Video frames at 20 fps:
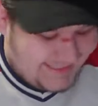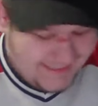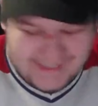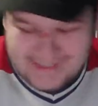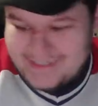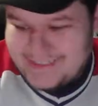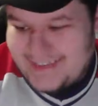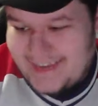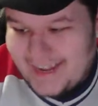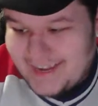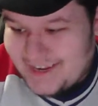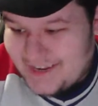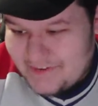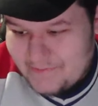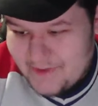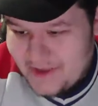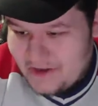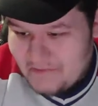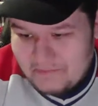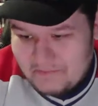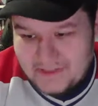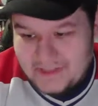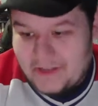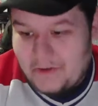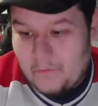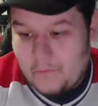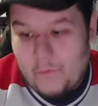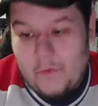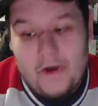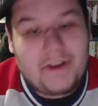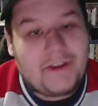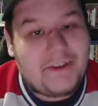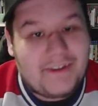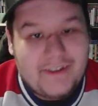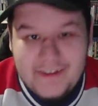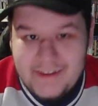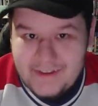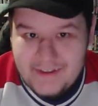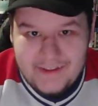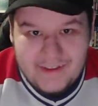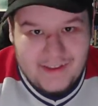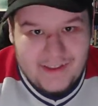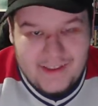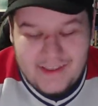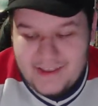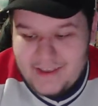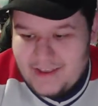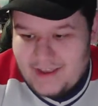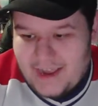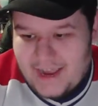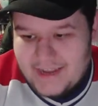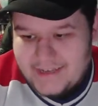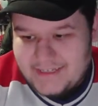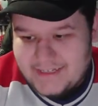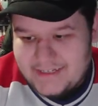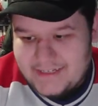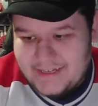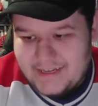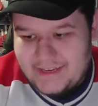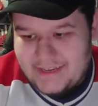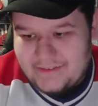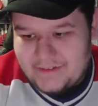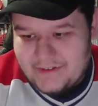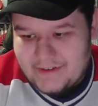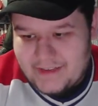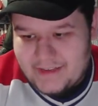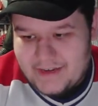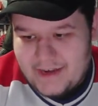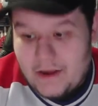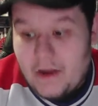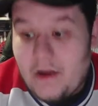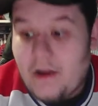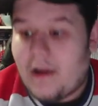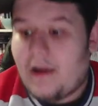Like I said, I gotta be out by like 1. I didn't either get out.